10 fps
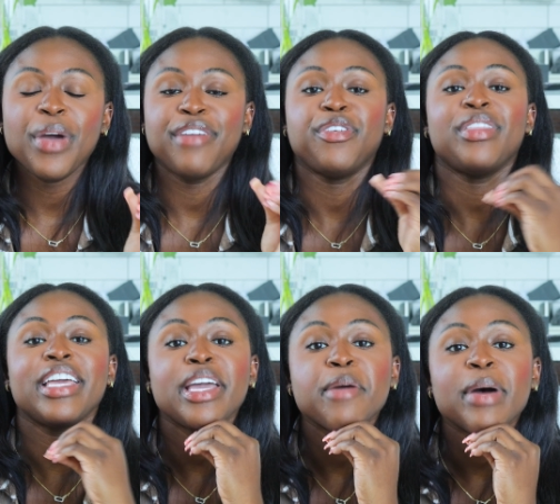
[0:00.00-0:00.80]
if you're
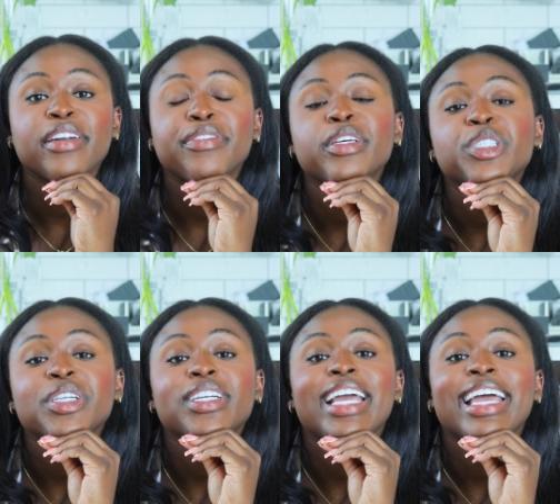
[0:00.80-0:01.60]
thinking about a
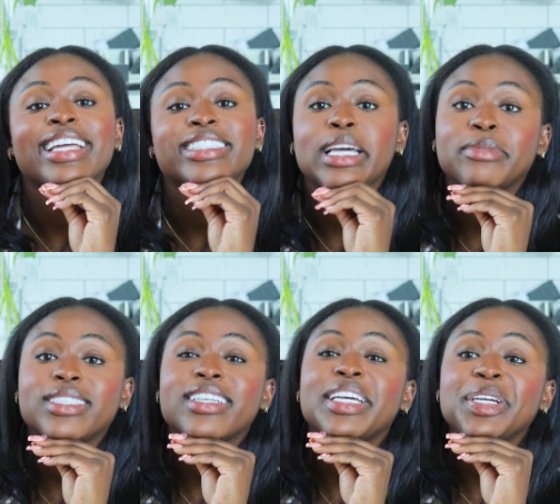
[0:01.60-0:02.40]
future in
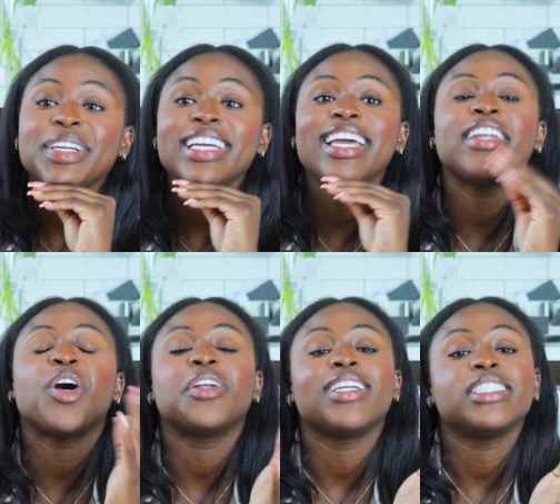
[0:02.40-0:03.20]
cybersecurity, an
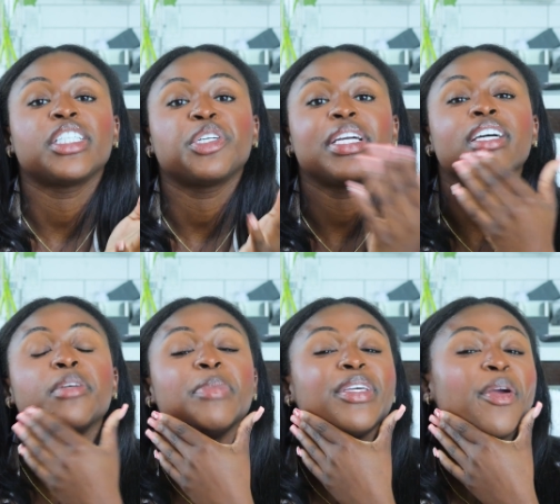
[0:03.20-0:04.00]
online degree
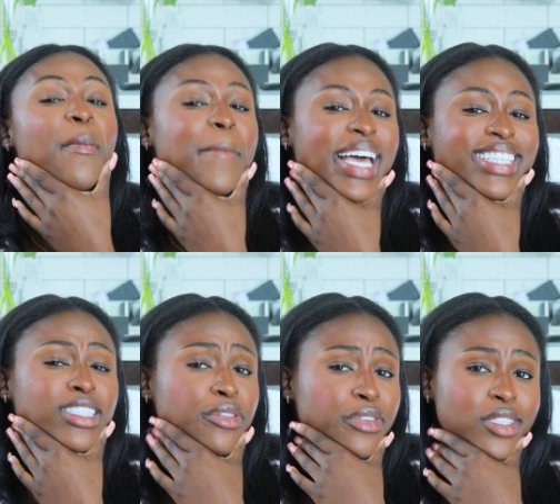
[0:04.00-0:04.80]
could be your
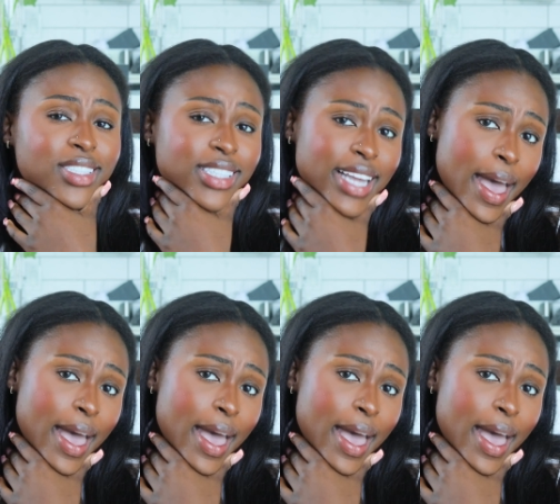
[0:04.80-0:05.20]
best first